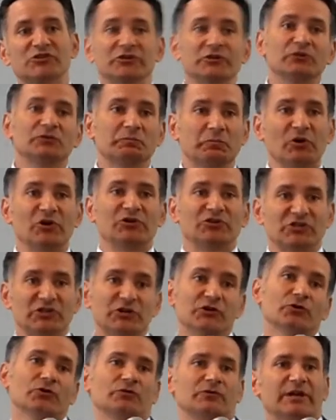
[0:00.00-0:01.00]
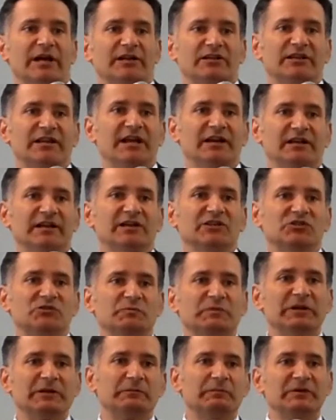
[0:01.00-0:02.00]
I was here in part to hear that
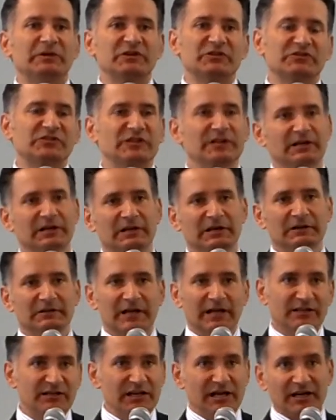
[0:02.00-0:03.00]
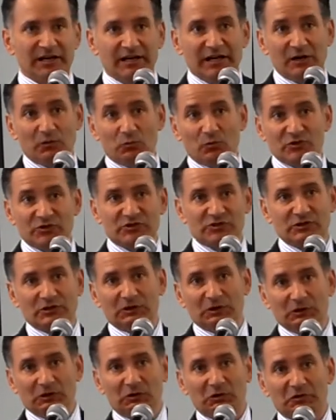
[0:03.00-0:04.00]
candidate speak because that candidate
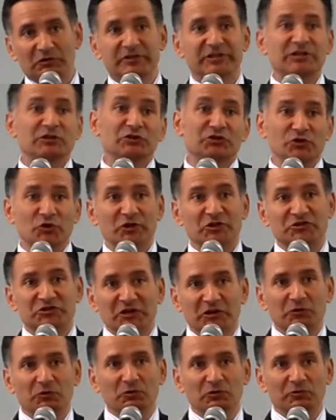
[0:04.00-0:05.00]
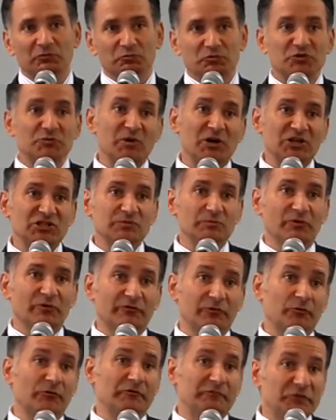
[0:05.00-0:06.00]
was the Attorney General
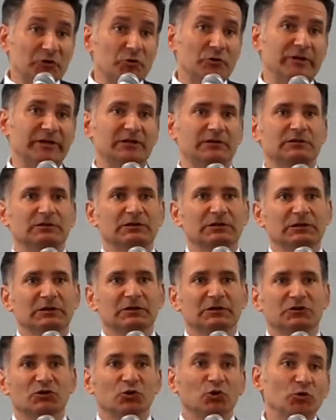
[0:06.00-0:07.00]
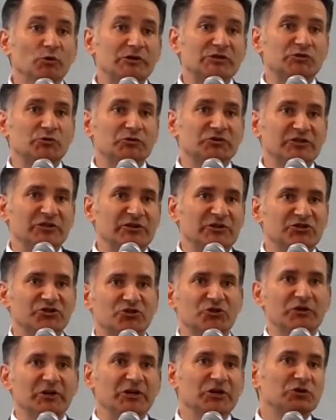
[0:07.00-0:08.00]
responsible for reviewing the Luis
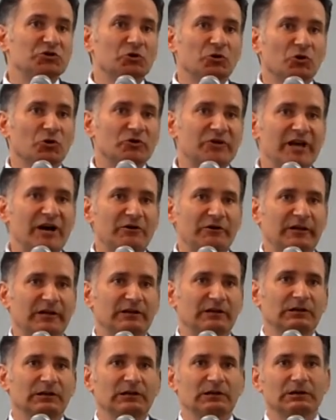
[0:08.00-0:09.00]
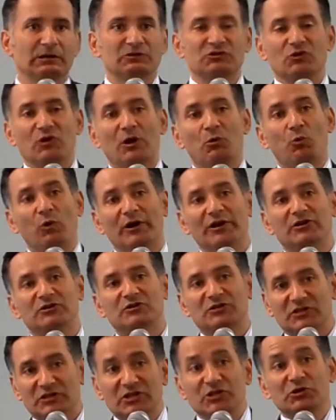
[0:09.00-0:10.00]
Gutierrez shooting in Yolo County. So I
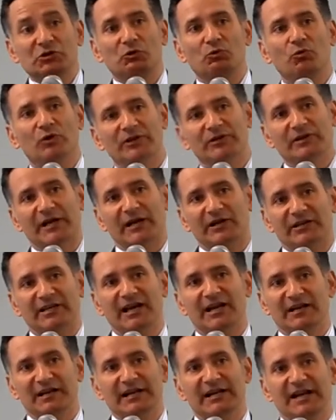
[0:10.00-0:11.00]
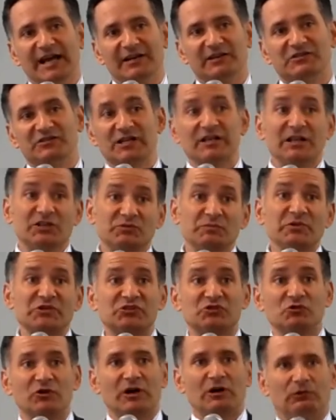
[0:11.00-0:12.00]
wanted to hear what that candidate had to say.
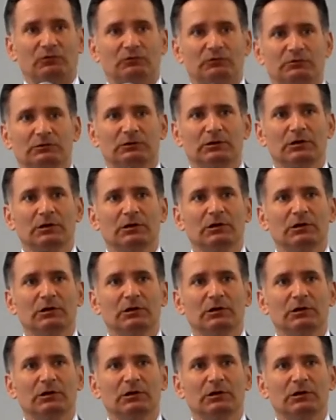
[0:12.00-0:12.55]
That's Ms. Kruz.